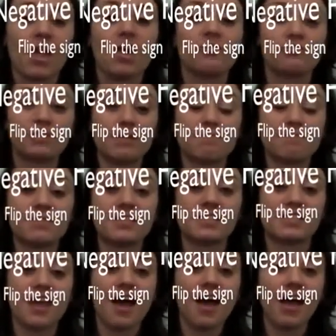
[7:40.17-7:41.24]
Flip the
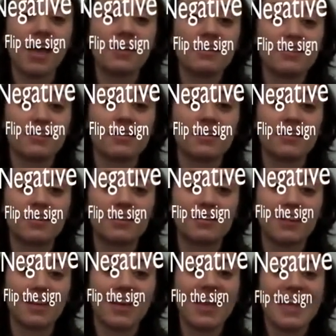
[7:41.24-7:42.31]
sign.
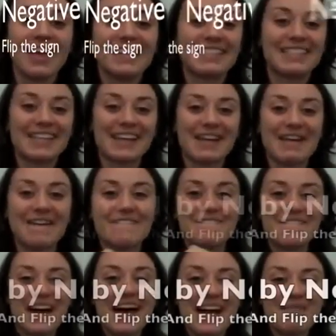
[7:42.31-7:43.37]

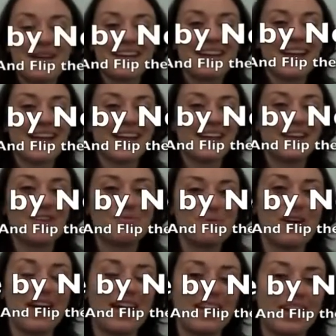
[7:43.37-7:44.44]
Divide by
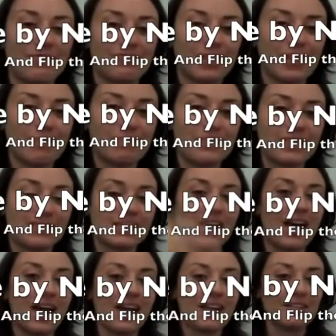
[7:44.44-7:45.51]
-1 and flip the
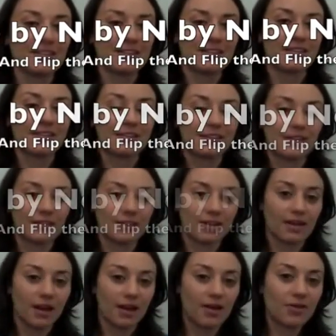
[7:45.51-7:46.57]
sign.
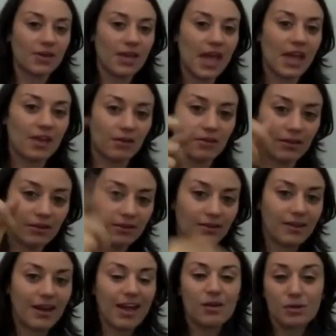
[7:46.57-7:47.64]
Okay,
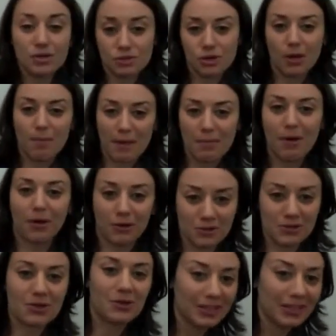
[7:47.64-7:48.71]
I always drop my marker,
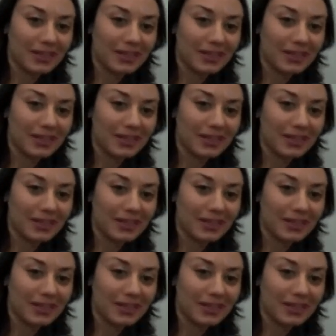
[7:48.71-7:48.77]
so hold